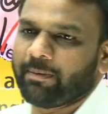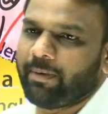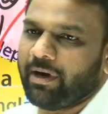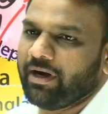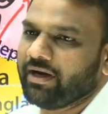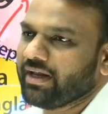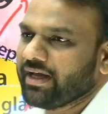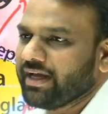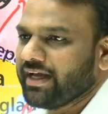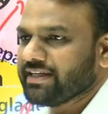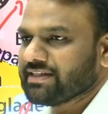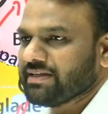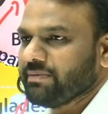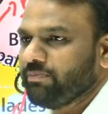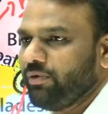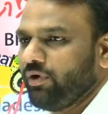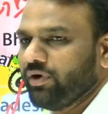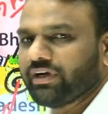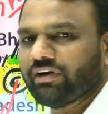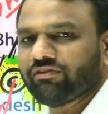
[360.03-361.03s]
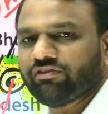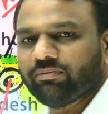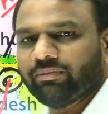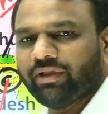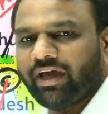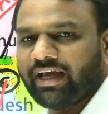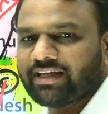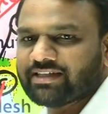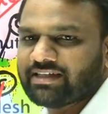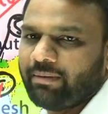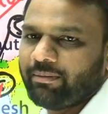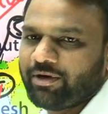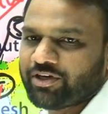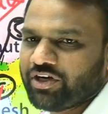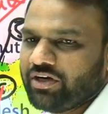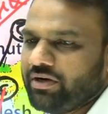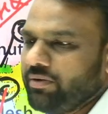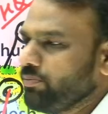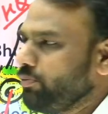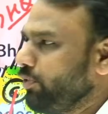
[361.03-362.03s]
part is important from the
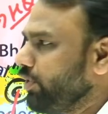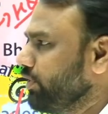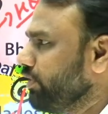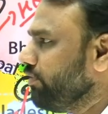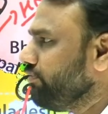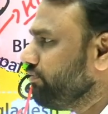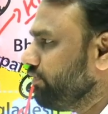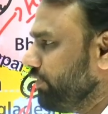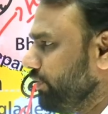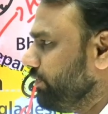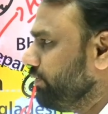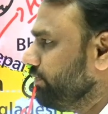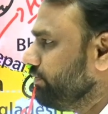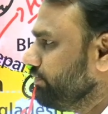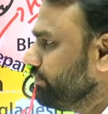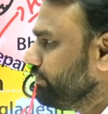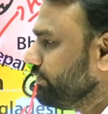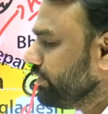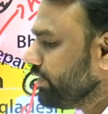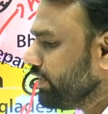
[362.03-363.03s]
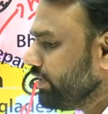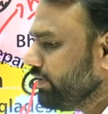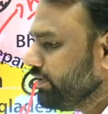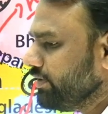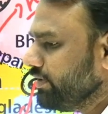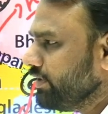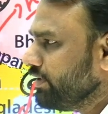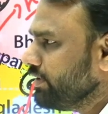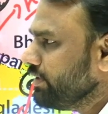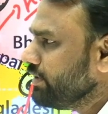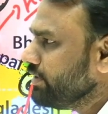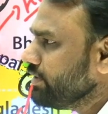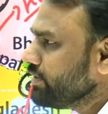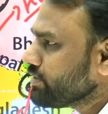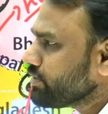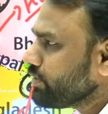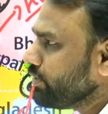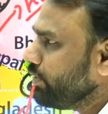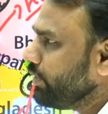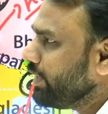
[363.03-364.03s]
examination point of view. Okay.
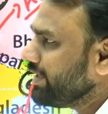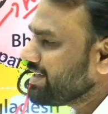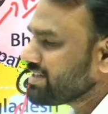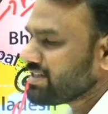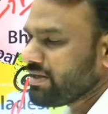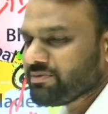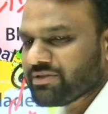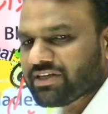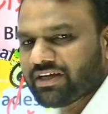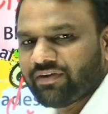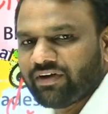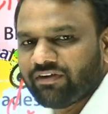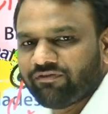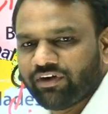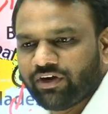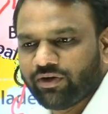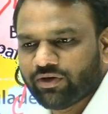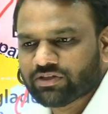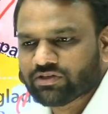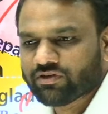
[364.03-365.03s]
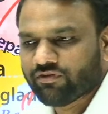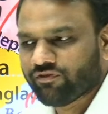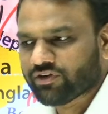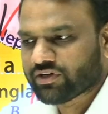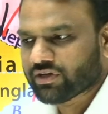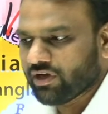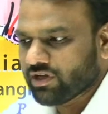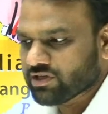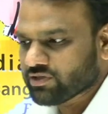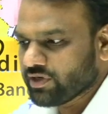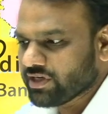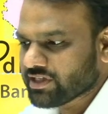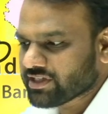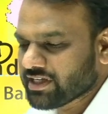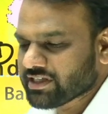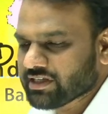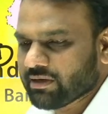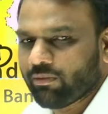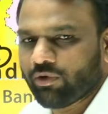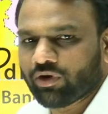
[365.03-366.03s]
So in the subsequent videos, we shall also
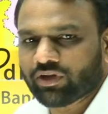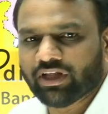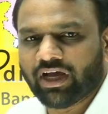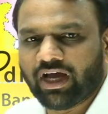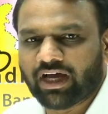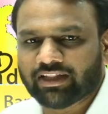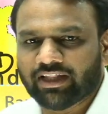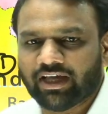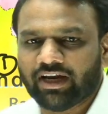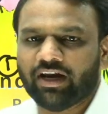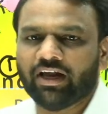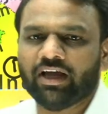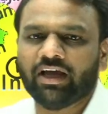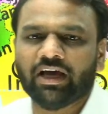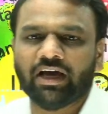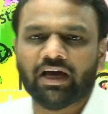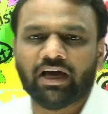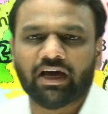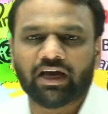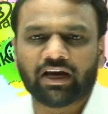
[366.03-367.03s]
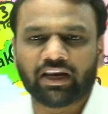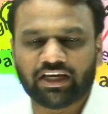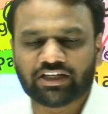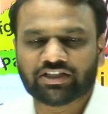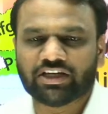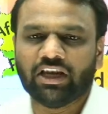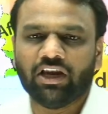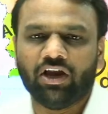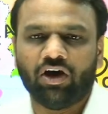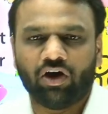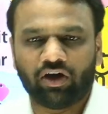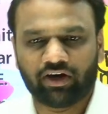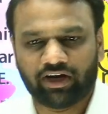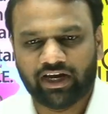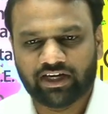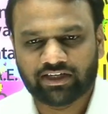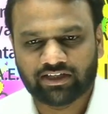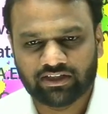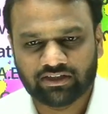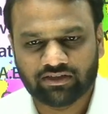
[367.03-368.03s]
discuss about the other regional
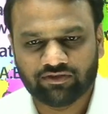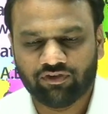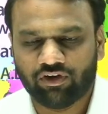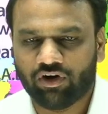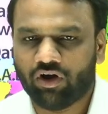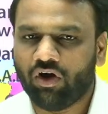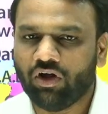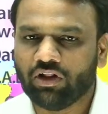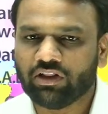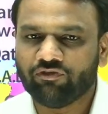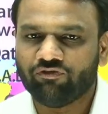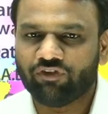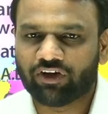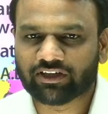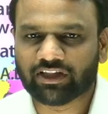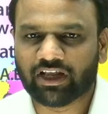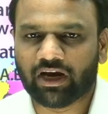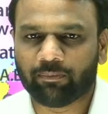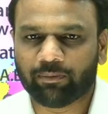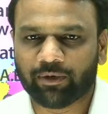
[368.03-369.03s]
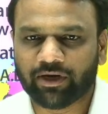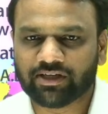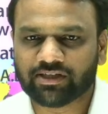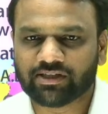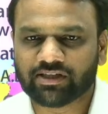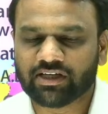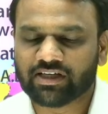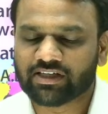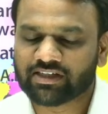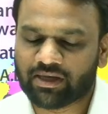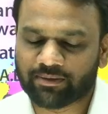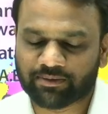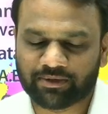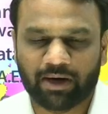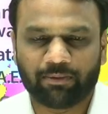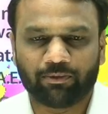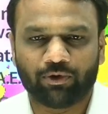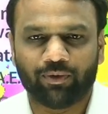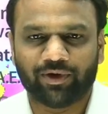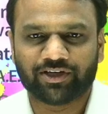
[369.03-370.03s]
organizations. For all the further updates,
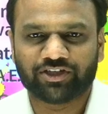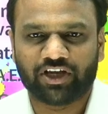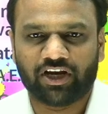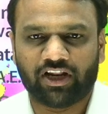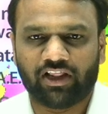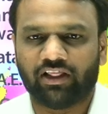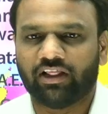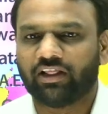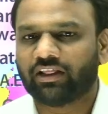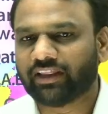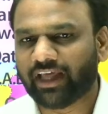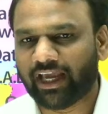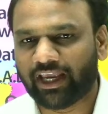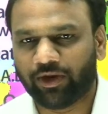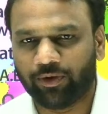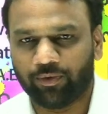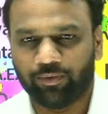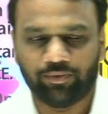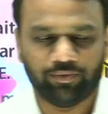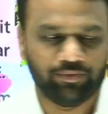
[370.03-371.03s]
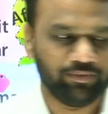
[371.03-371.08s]
subscribe to our channel. Thank you.